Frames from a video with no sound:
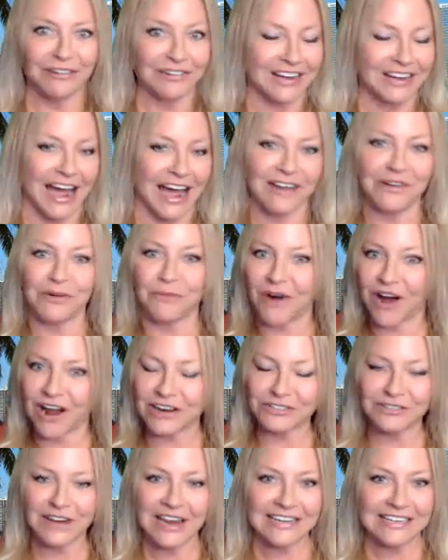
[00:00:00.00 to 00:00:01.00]
kind of
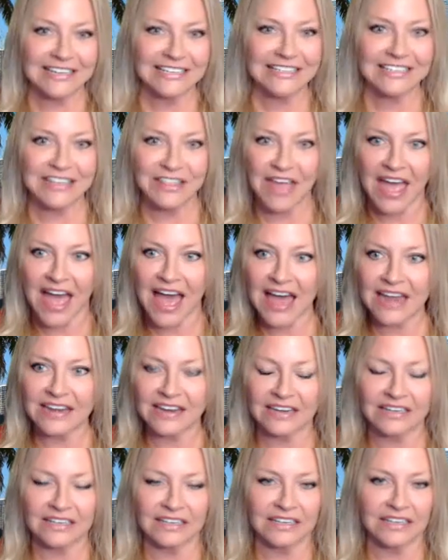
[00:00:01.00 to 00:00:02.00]
walked right into that.
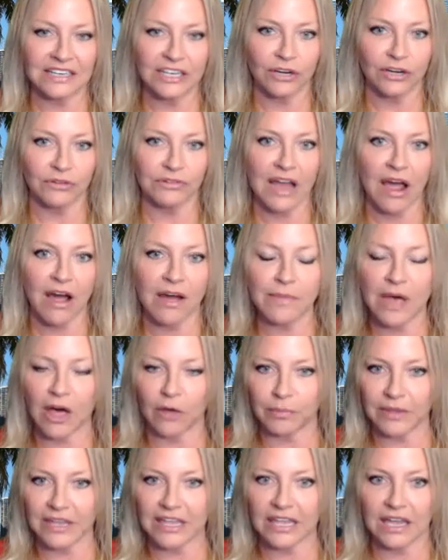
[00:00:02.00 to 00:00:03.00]
And, now I'm
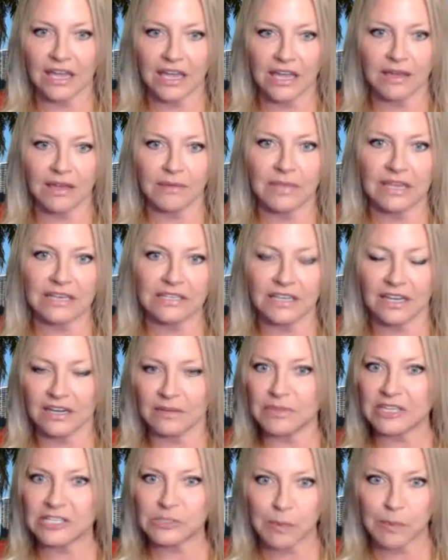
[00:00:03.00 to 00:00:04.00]
helping him and going to
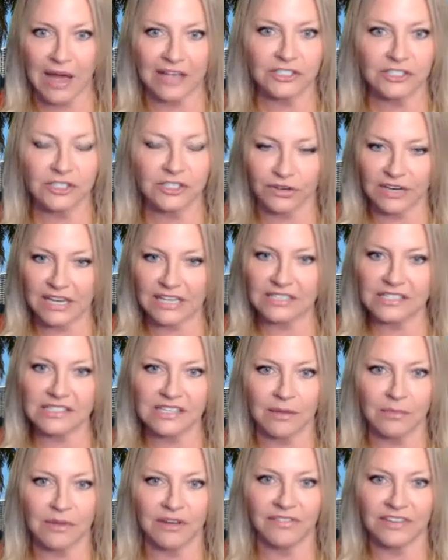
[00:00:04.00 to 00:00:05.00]
be sponsoring
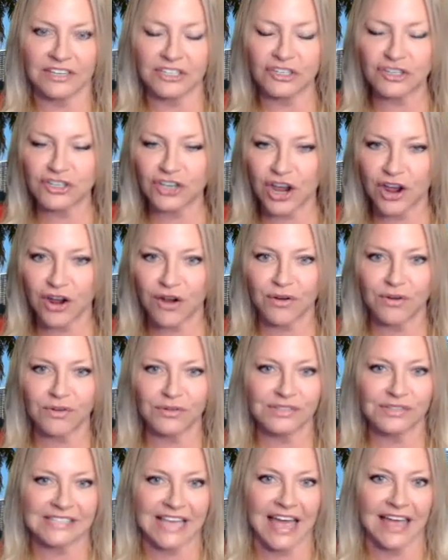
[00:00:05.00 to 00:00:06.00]
some of his
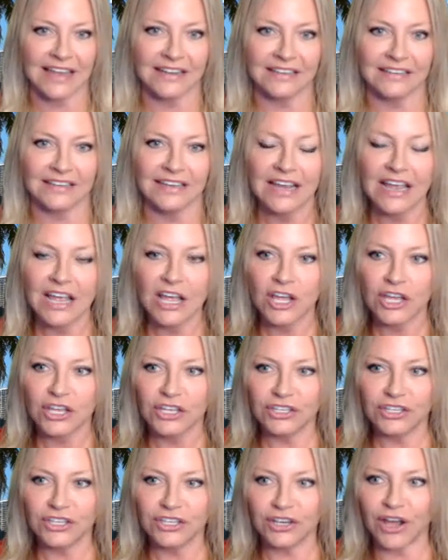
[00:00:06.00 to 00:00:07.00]
shows. And,
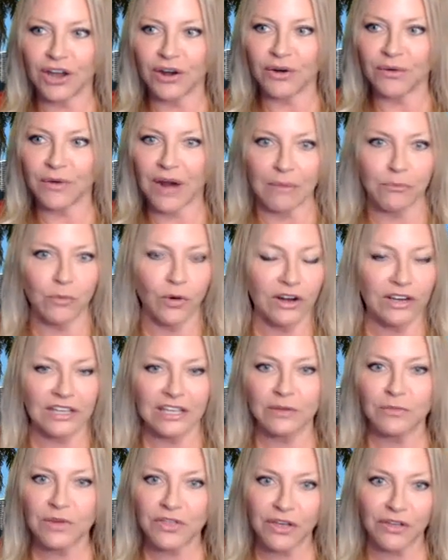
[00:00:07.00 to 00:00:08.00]
I'm
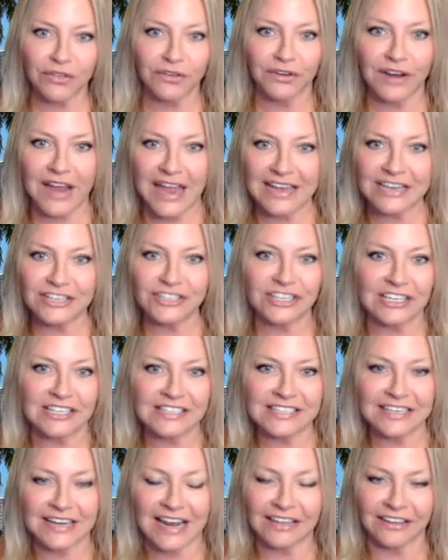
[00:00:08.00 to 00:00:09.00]
working with other
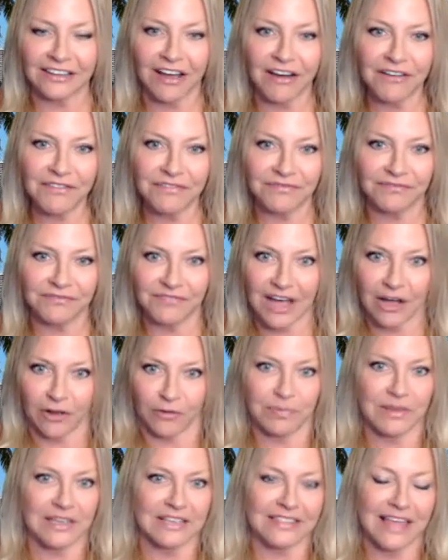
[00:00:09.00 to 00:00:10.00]
agents, and I love
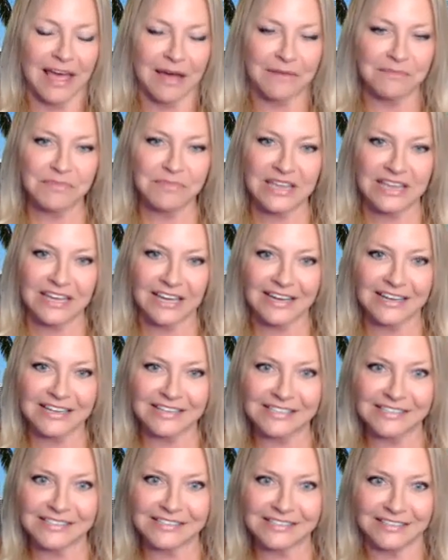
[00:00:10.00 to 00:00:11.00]
helping them
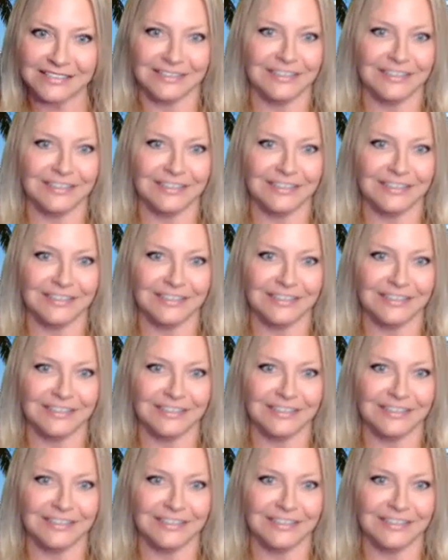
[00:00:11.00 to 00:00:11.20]
because,